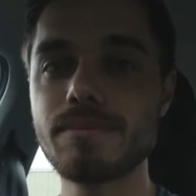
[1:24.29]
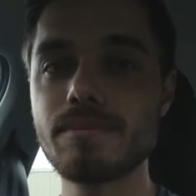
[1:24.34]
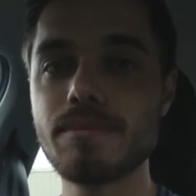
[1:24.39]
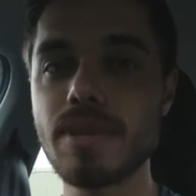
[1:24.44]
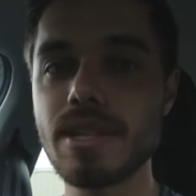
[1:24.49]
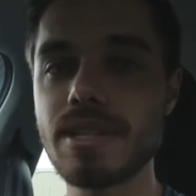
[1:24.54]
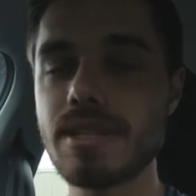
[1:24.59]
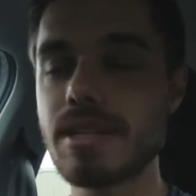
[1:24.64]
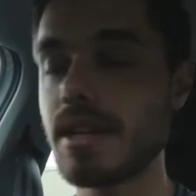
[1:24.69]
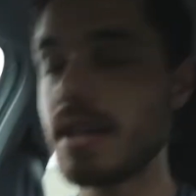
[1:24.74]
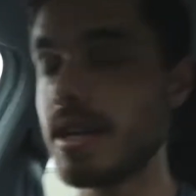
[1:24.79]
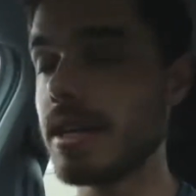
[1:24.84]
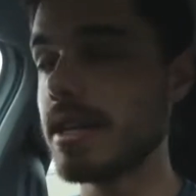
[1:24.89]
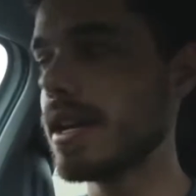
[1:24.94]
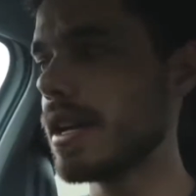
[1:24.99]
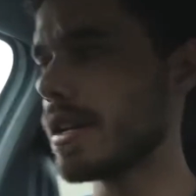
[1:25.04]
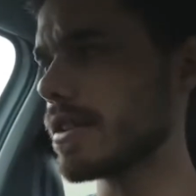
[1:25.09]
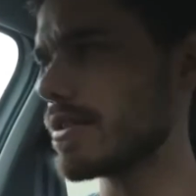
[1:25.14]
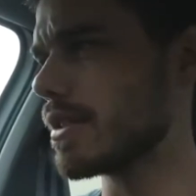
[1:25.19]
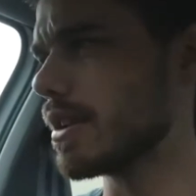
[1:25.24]
But uh,
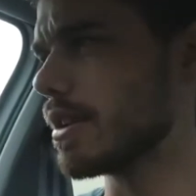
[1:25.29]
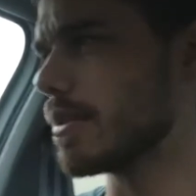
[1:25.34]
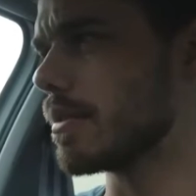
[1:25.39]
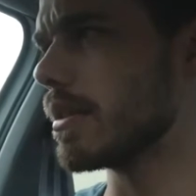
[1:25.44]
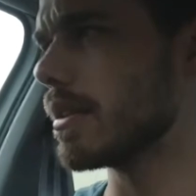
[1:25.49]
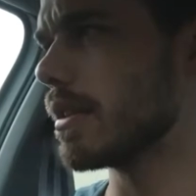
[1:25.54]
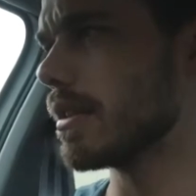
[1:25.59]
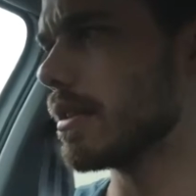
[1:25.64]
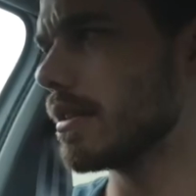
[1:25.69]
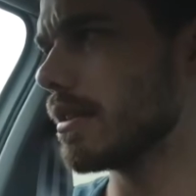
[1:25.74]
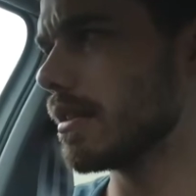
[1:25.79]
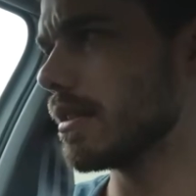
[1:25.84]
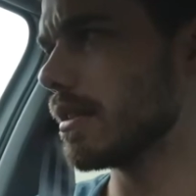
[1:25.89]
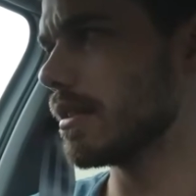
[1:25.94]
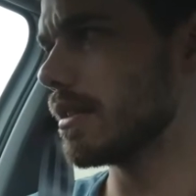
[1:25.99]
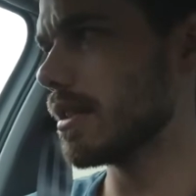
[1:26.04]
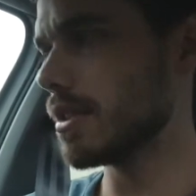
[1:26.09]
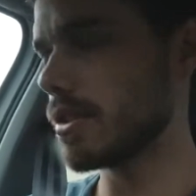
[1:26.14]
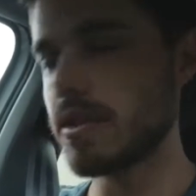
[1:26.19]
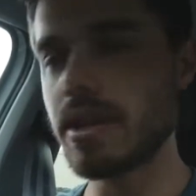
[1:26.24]
yeah, so
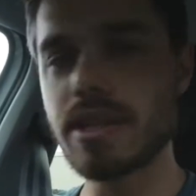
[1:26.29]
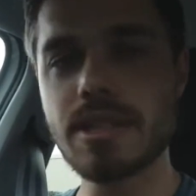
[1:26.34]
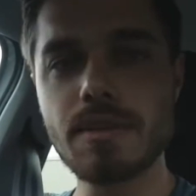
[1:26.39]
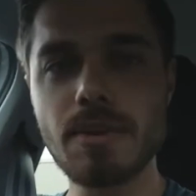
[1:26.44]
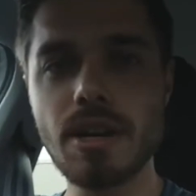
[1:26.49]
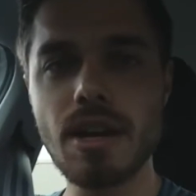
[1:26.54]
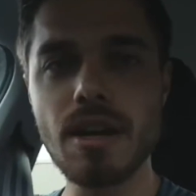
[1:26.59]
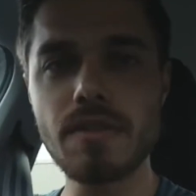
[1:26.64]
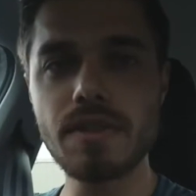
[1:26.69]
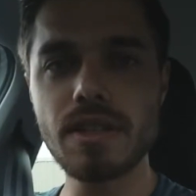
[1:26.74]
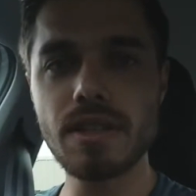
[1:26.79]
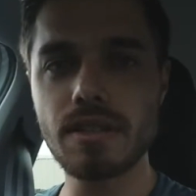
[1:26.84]
let's go get some coffee,